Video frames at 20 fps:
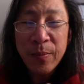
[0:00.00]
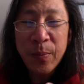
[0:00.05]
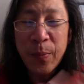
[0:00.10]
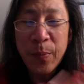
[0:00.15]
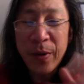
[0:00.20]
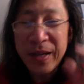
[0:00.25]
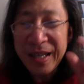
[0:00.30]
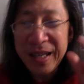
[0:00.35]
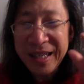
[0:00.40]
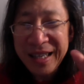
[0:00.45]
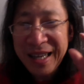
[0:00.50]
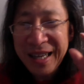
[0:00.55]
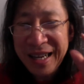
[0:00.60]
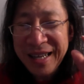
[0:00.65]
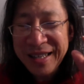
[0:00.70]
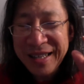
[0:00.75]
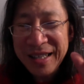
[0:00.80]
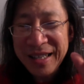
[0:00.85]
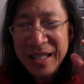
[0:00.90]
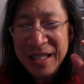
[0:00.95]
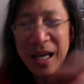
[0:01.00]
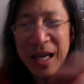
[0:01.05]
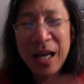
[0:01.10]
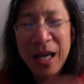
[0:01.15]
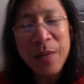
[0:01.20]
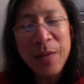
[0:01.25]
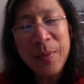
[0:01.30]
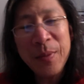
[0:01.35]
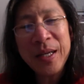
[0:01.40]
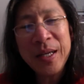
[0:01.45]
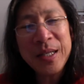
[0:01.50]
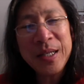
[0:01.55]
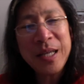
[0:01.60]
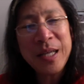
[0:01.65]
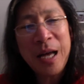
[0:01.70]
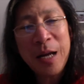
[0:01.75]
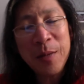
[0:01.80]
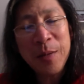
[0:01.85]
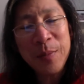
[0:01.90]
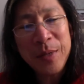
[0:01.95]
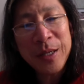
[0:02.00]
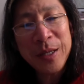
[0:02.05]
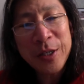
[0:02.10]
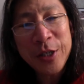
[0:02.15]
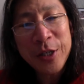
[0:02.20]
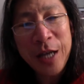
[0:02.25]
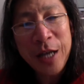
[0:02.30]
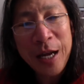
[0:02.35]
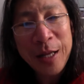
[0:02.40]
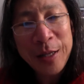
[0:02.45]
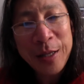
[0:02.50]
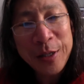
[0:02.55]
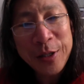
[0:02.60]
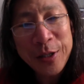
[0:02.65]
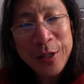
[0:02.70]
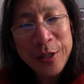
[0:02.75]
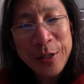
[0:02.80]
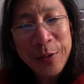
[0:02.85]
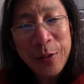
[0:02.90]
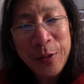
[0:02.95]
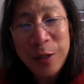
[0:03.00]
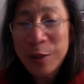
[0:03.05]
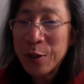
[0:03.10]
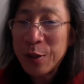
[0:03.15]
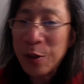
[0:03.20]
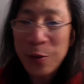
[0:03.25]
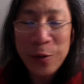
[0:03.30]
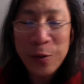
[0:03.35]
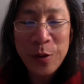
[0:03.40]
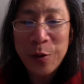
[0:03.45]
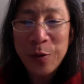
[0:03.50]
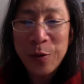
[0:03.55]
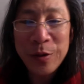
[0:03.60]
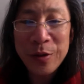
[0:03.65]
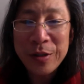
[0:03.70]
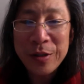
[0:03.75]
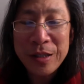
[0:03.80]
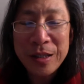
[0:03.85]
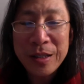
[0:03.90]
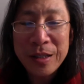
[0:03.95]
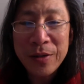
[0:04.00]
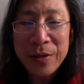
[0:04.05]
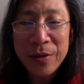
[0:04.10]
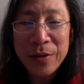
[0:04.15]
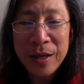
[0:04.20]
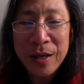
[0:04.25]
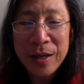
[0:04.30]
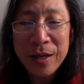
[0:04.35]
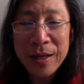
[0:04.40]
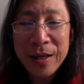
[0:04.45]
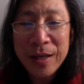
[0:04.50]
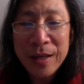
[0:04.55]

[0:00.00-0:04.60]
But again, the timing has got to be a challenge. We don't know whether it's easy or not.